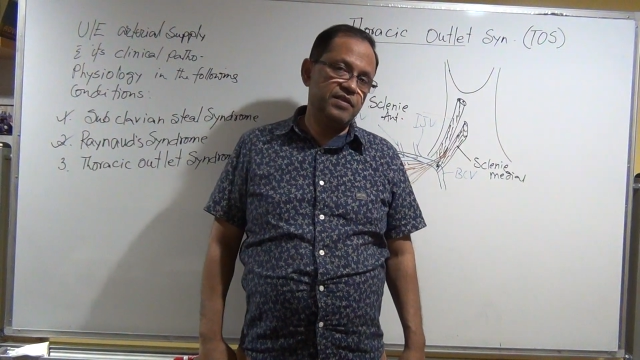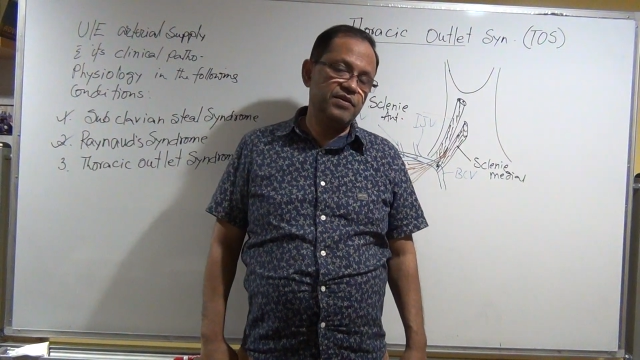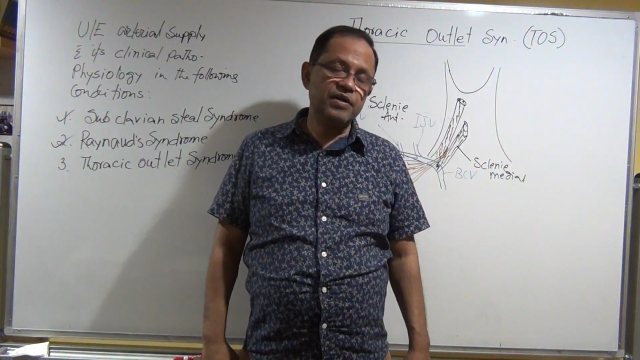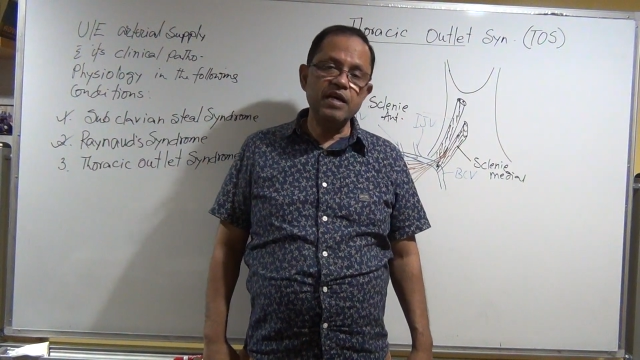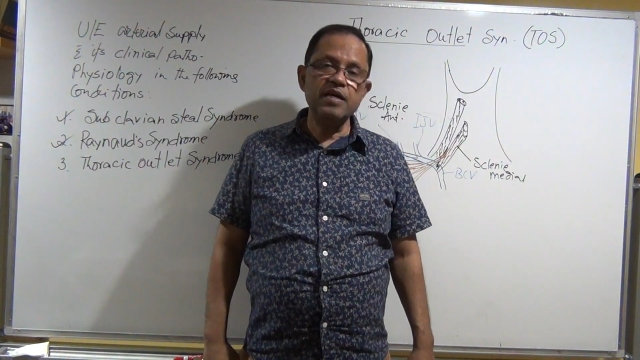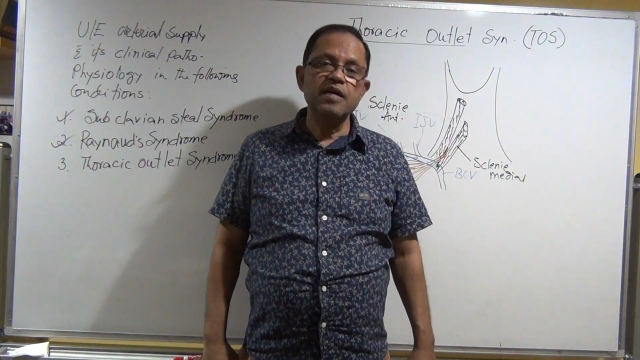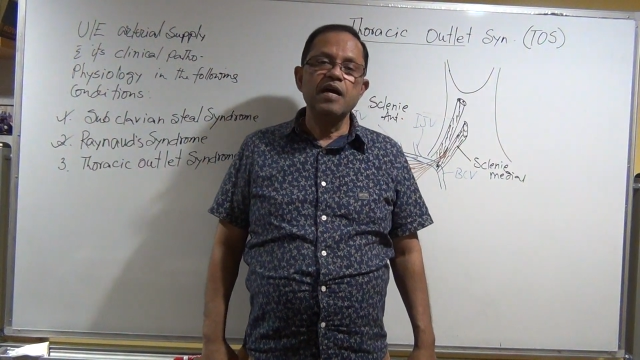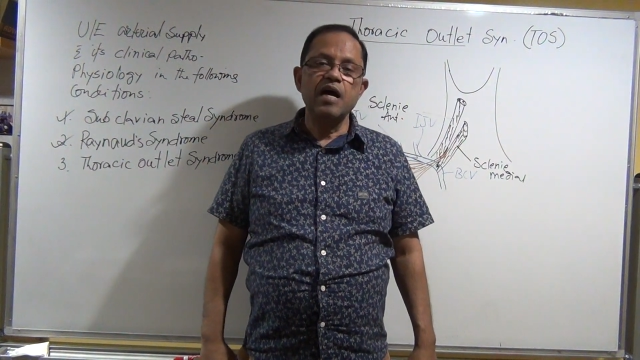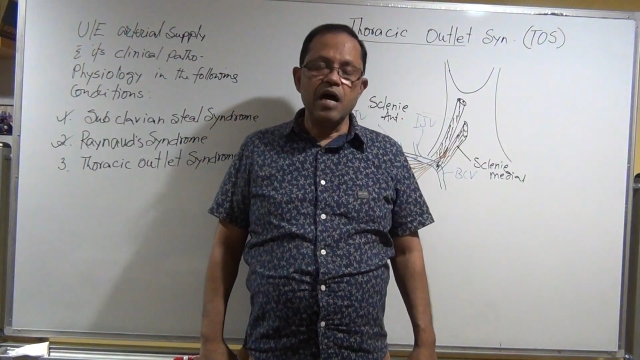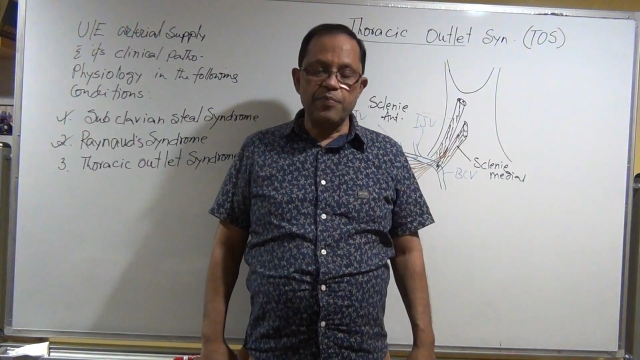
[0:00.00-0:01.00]
Okay,
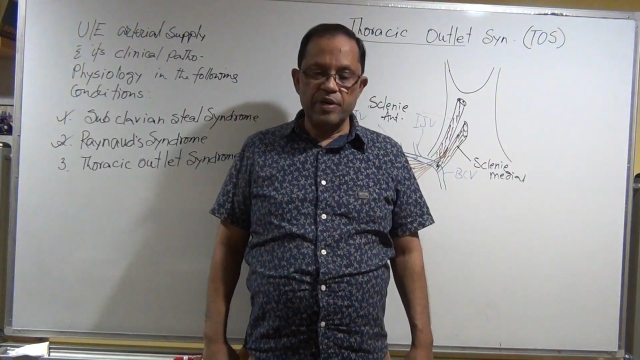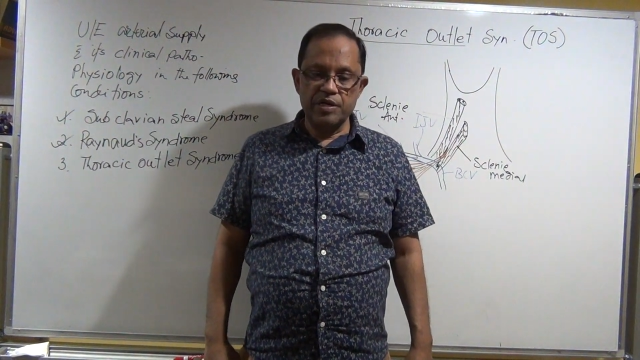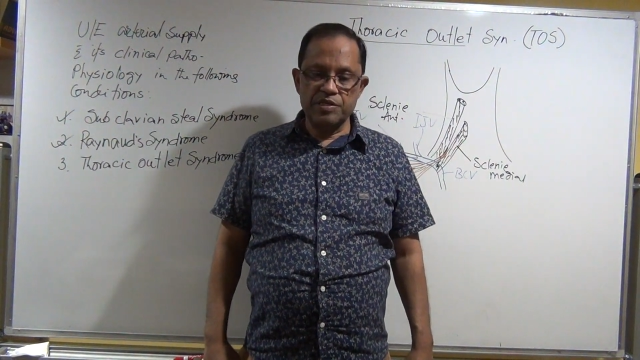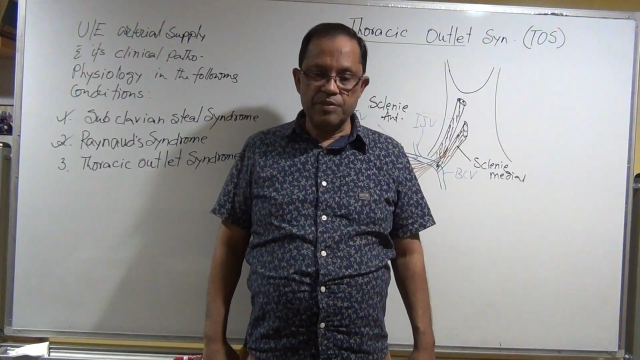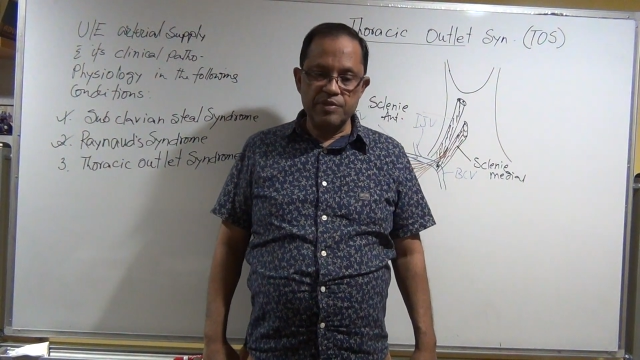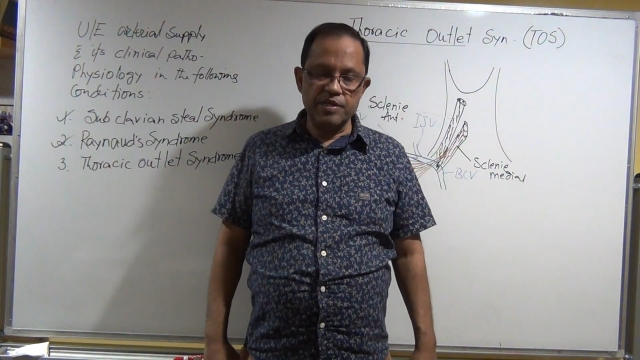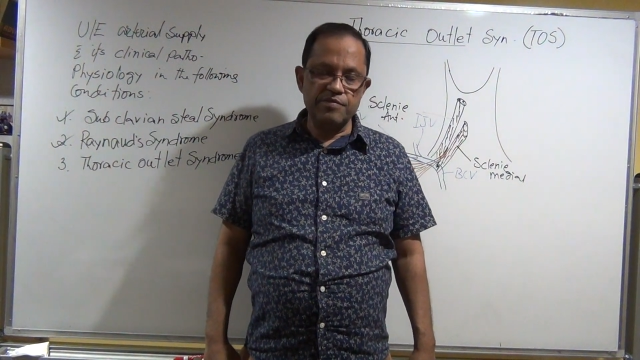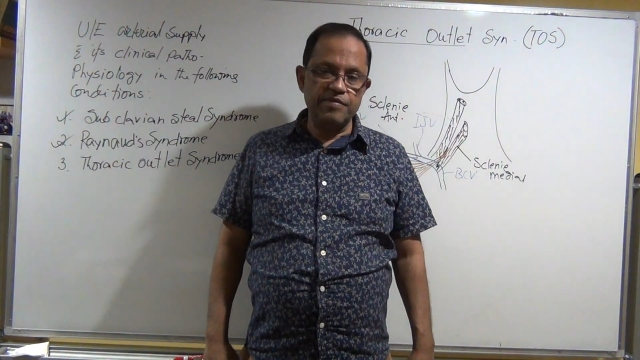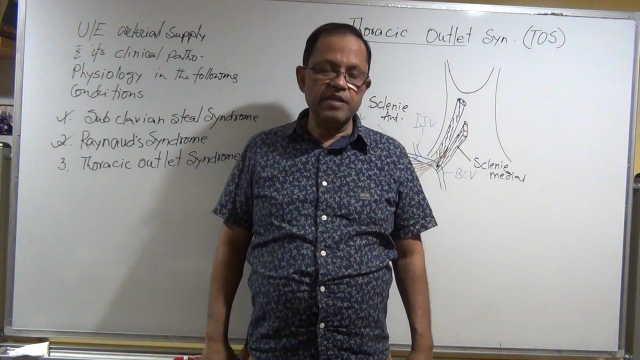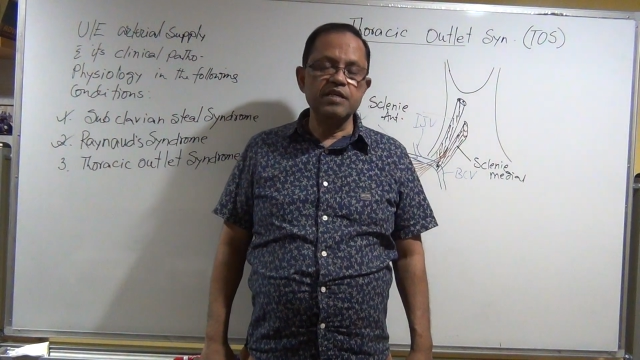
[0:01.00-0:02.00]
upper extremity
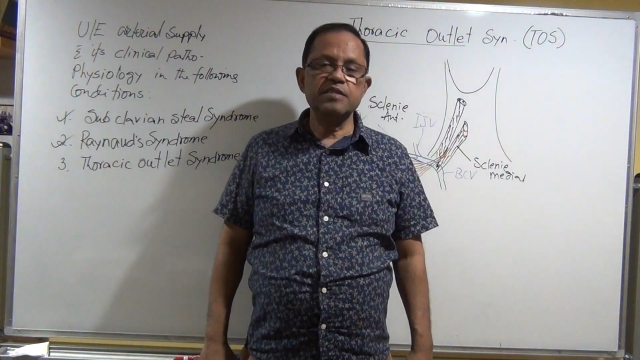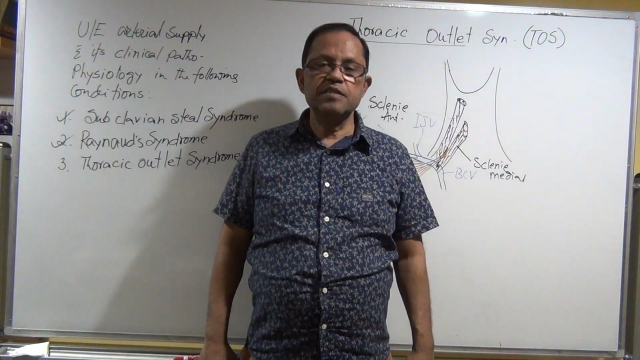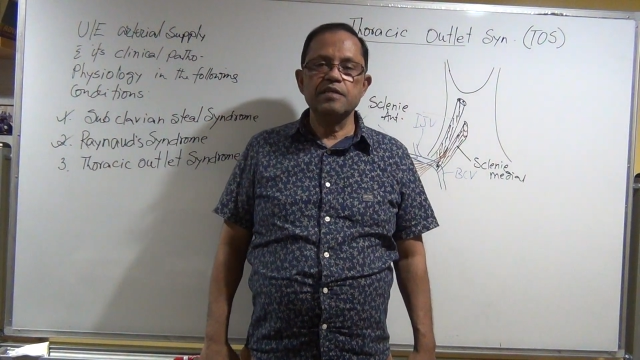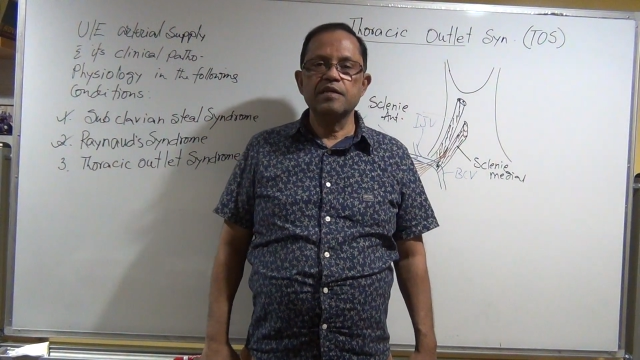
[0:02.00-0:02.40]
venous